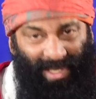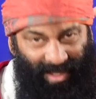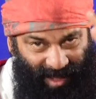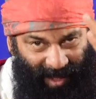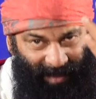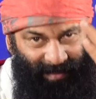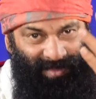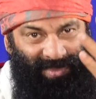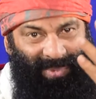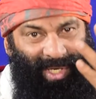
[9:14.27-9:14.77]

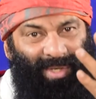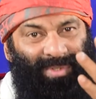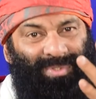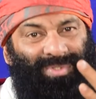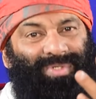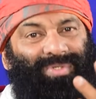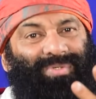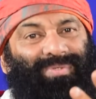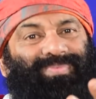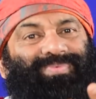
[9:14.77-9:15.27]
Come
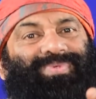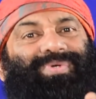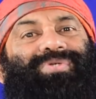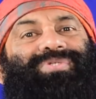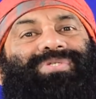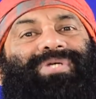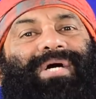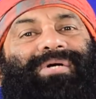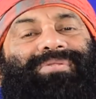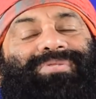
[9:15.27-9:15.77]
down to
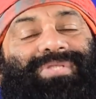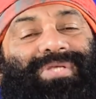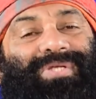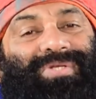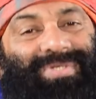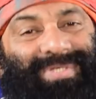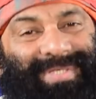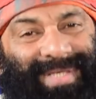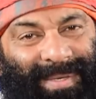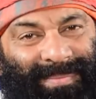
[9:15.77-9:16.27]

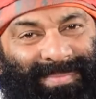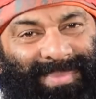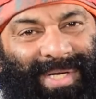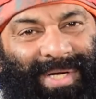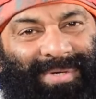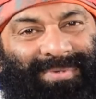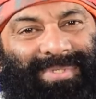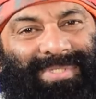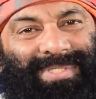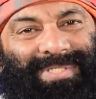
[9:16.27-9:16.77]
Shanti, to come
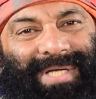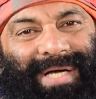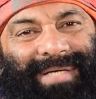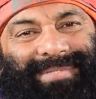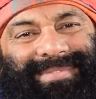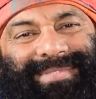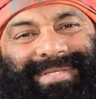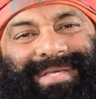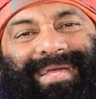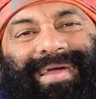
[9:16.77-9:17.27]
down to
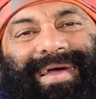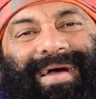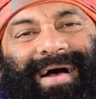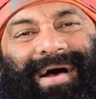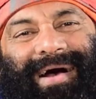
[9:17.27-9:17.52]
Shanti